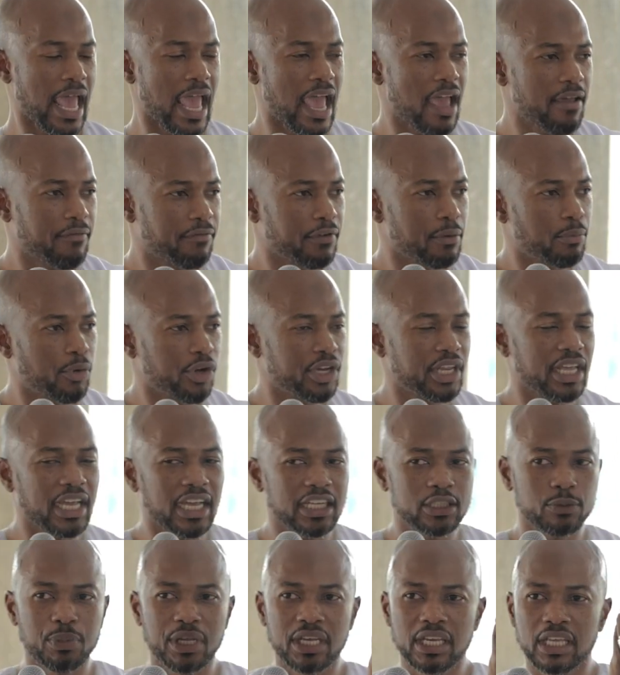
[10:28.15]
Everybody
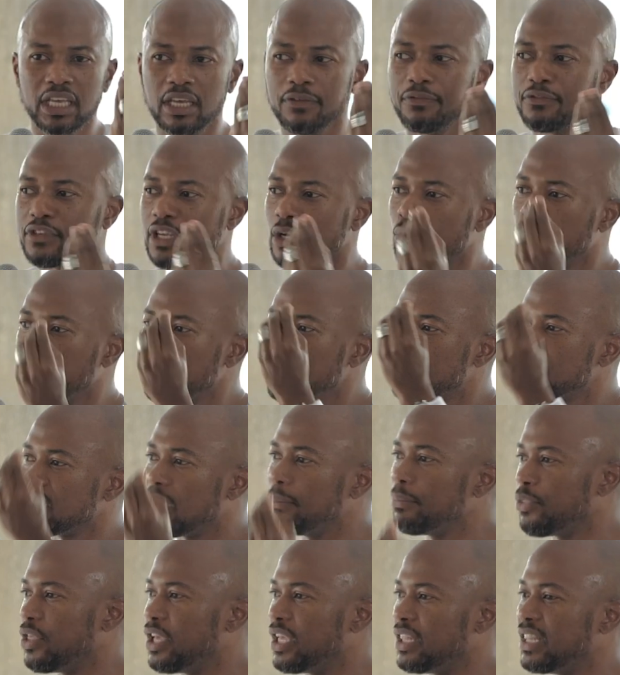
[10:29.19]
has been gifted with
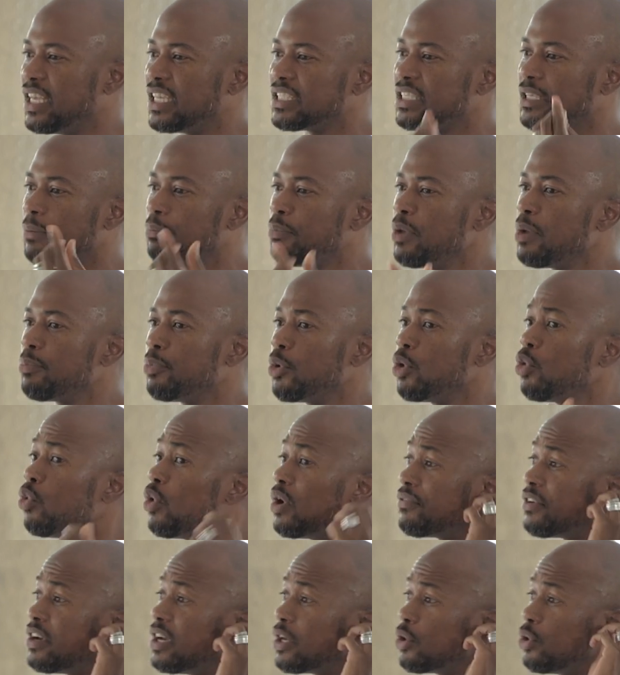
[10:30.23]
something. There are some people who
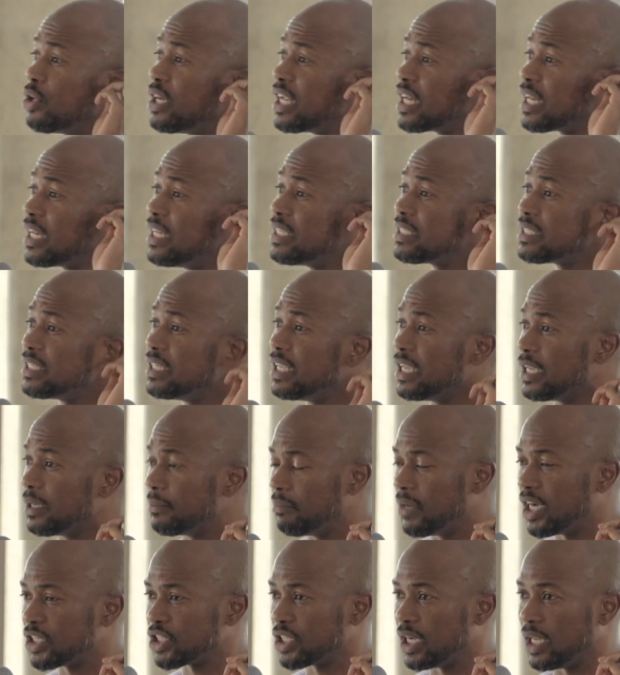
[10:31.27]
are very good at
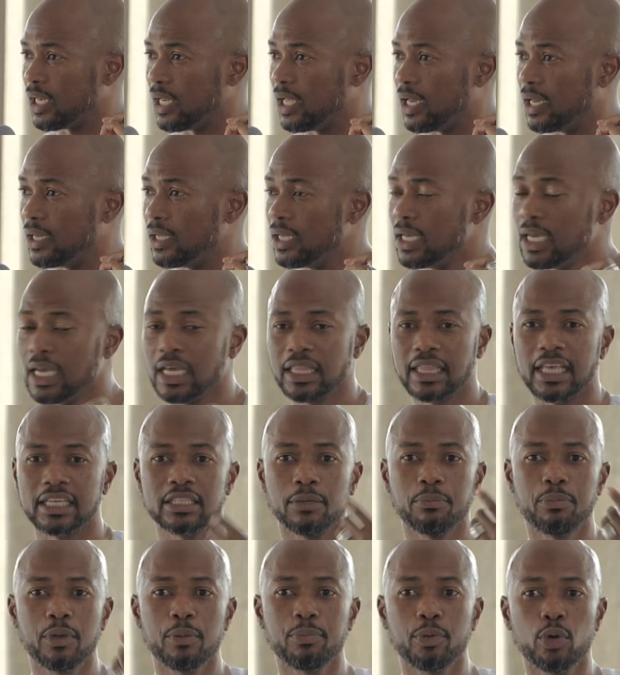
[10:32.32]
listening, mashallah. There are
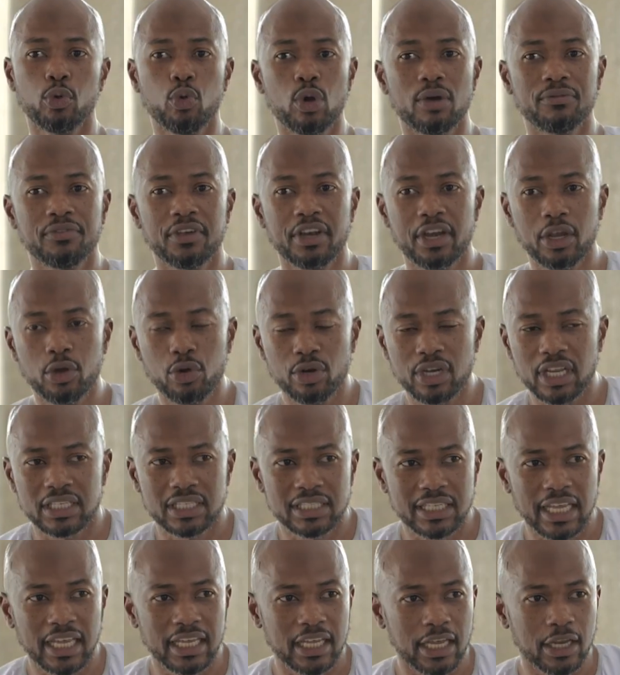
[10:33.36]
some people who are very good
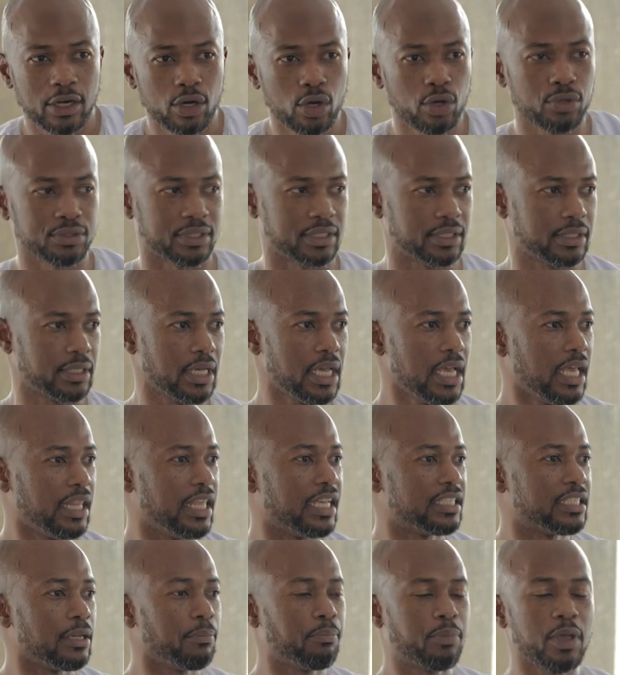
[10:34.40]
at taking notes.
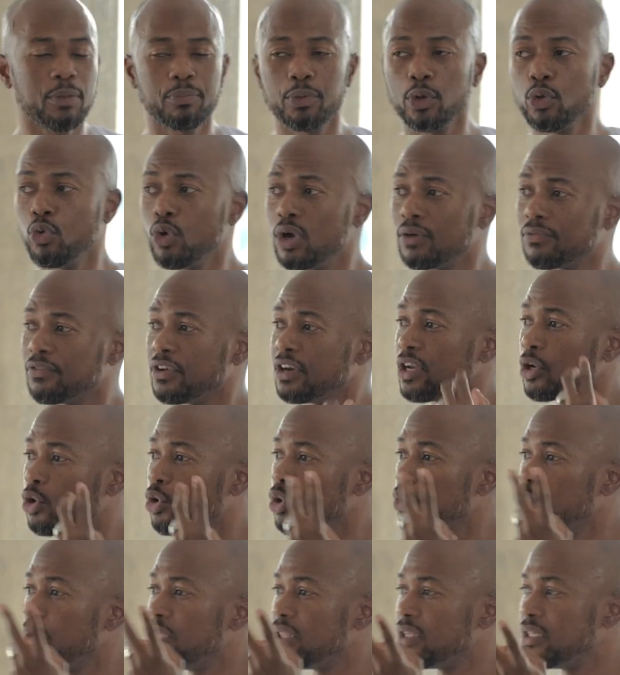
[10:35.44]
There are some people who are very
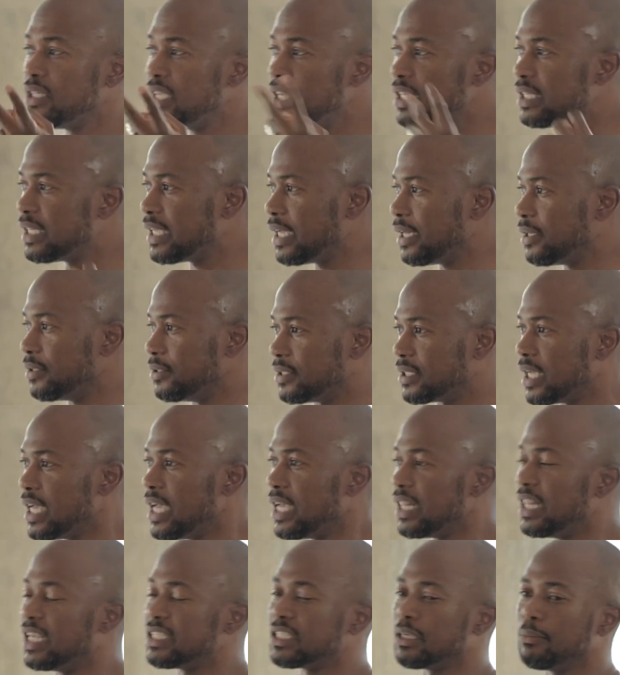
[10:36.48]
good with details.
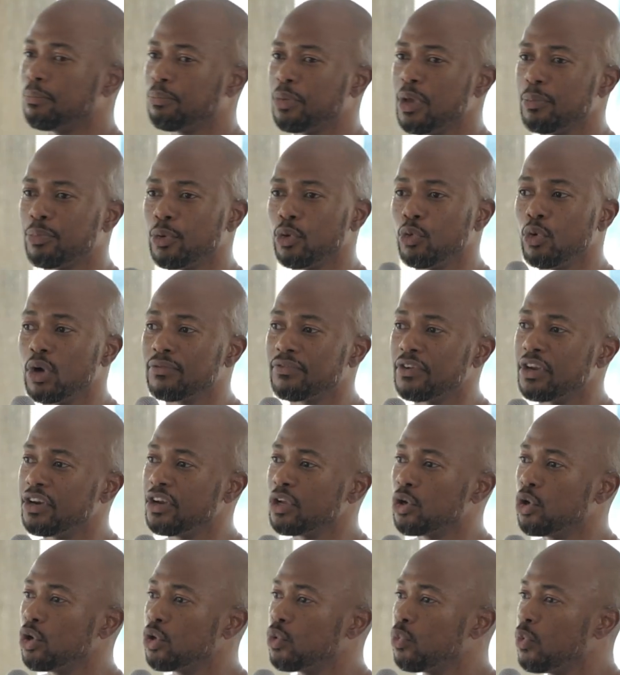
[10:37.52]
There are some people who are
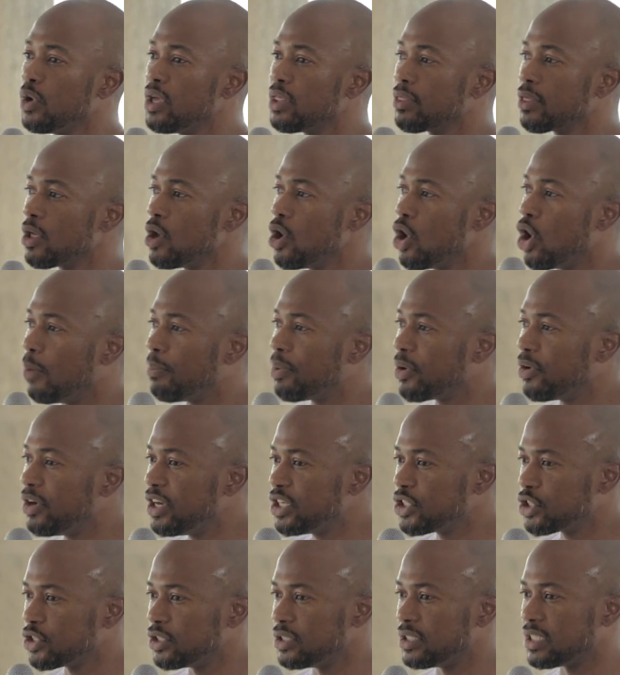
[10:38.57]
very good with
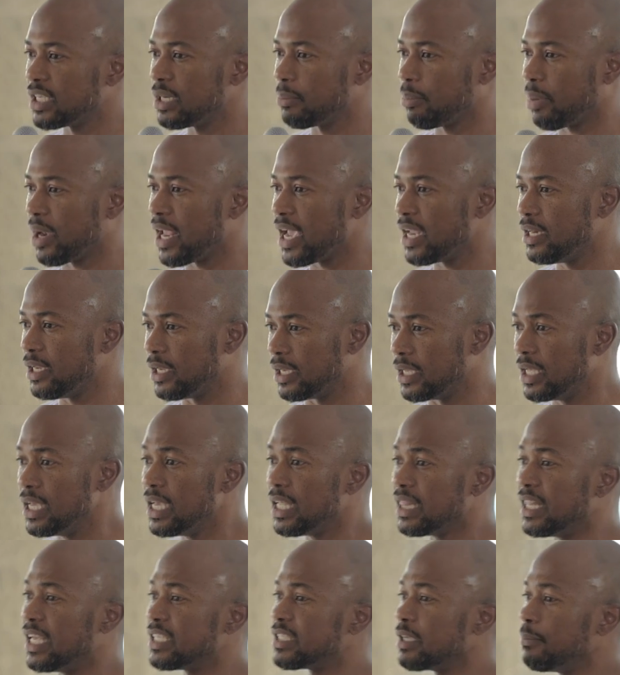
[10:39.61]
operations and planning.
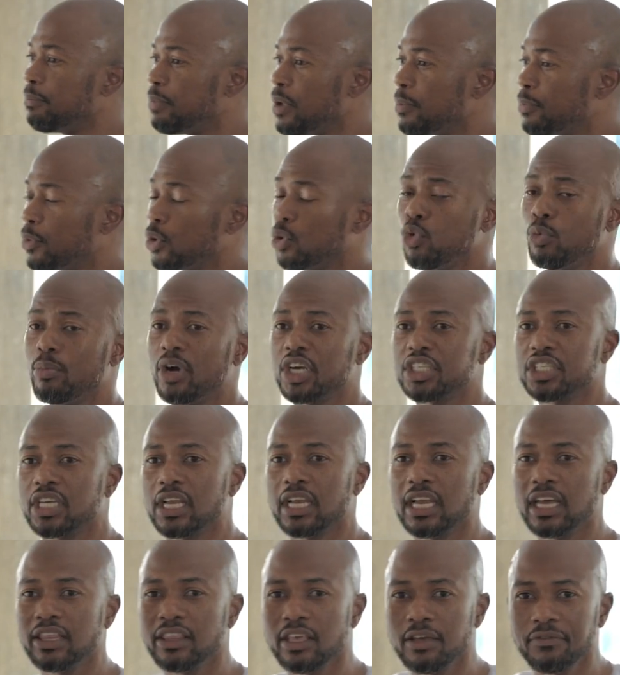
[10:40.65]
There are some people who,
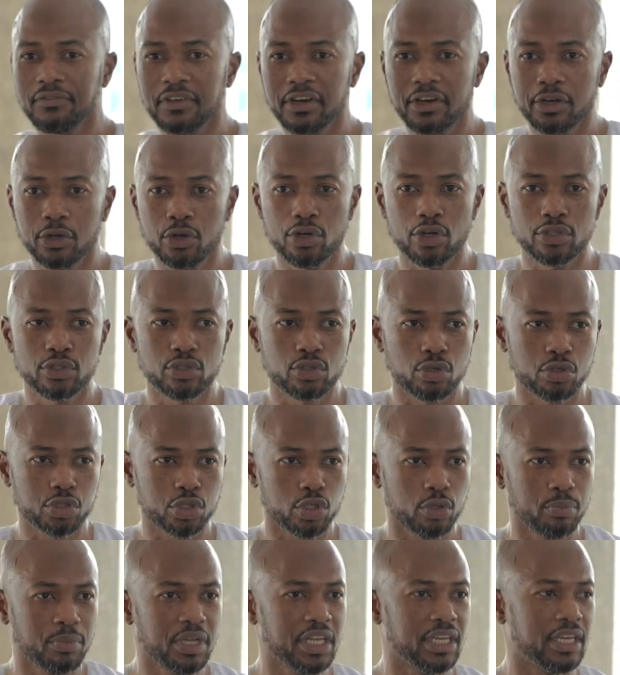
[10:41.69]
mashallah, they're very good on
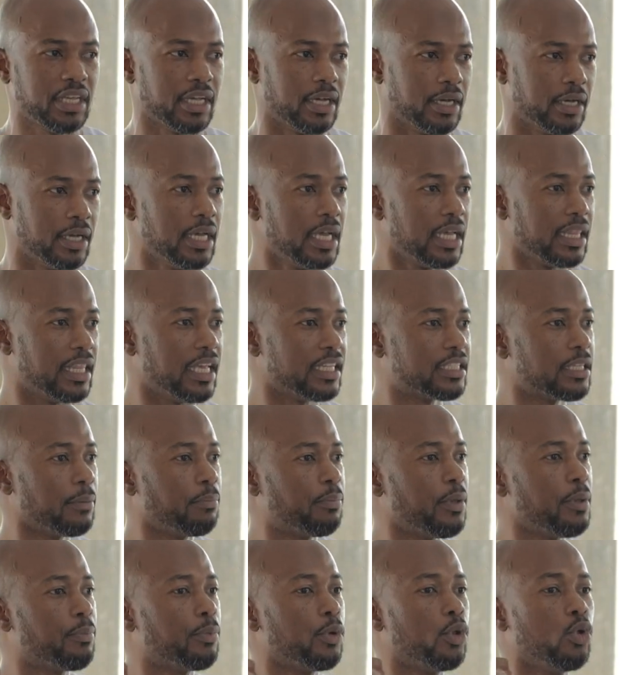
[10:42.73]
social media. There are some
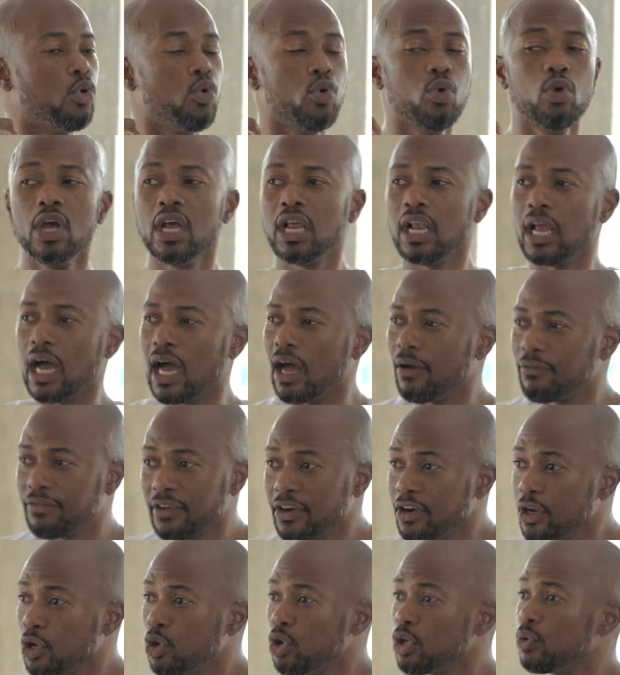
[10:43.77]
people who are
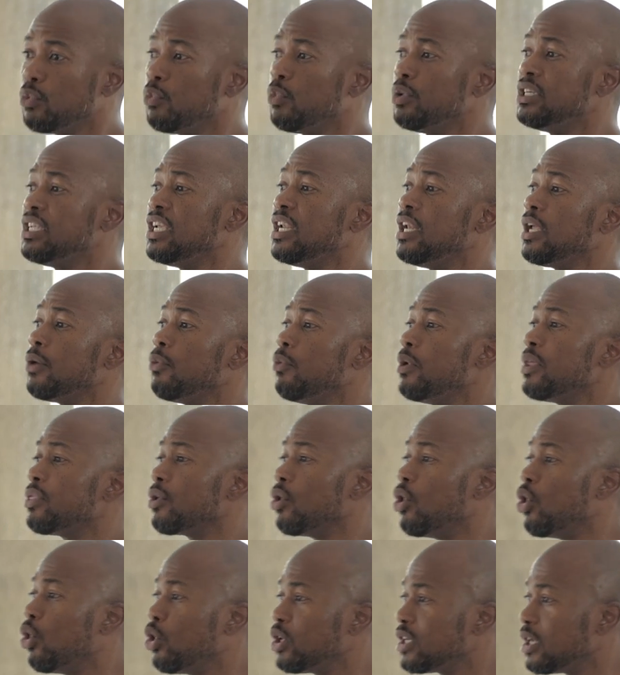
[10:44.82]
very good dealing with
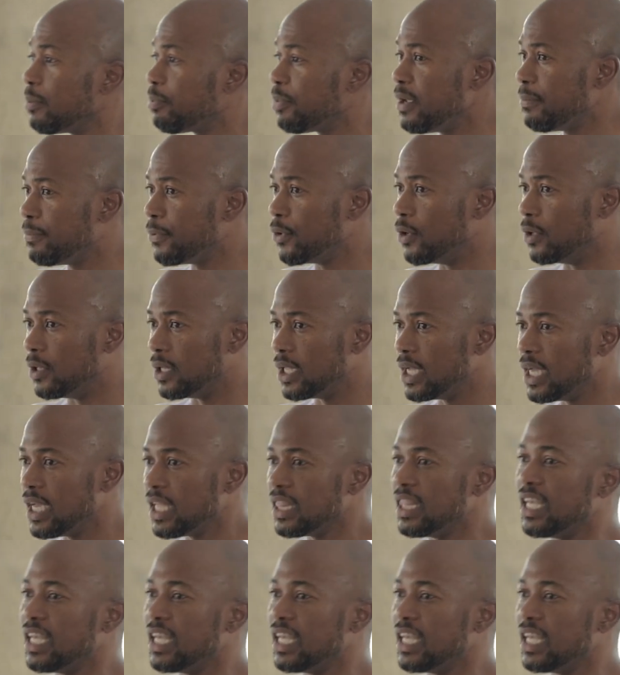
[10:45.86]
older people.